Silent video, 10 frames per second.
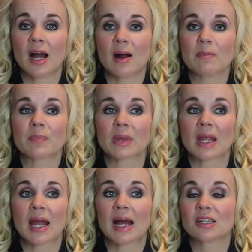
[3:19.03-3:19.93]
And
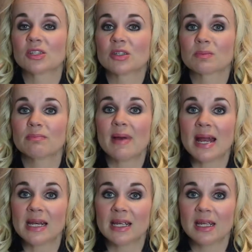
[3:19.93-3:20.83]
do as
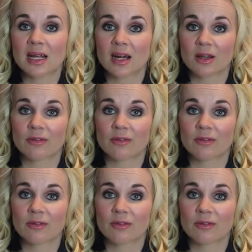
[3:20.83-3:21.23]
many kind